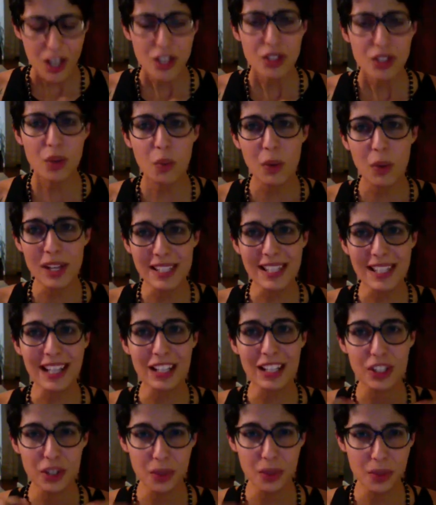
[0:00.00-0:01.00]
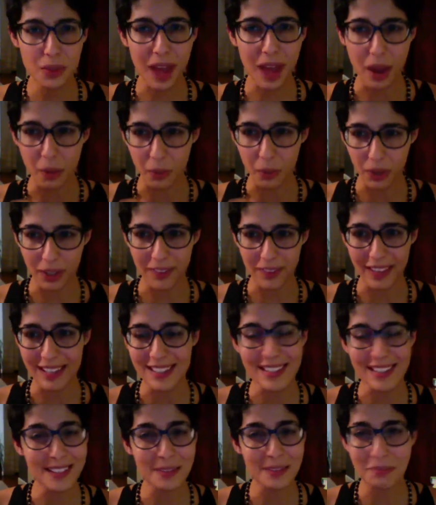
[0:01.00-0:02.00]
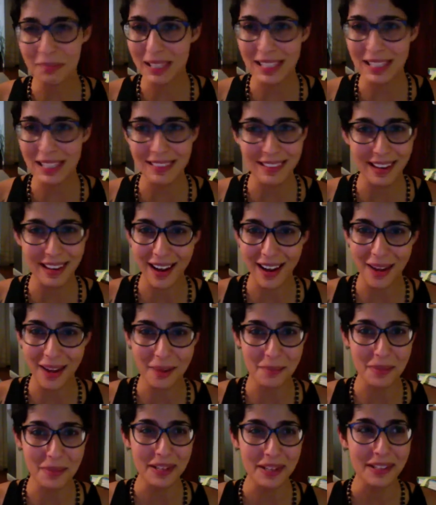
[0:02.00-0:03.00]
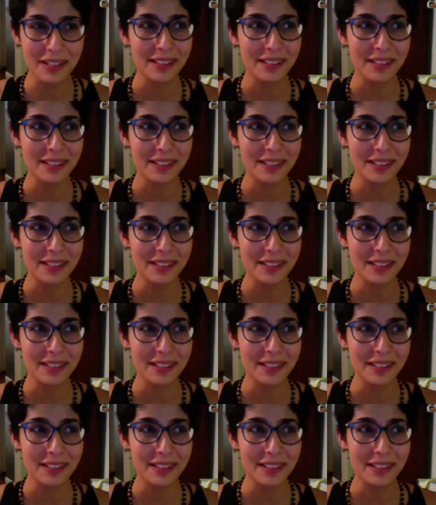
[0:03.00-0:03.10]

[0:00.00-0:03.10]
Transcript: so once i knew that word that doesn't mean that i'm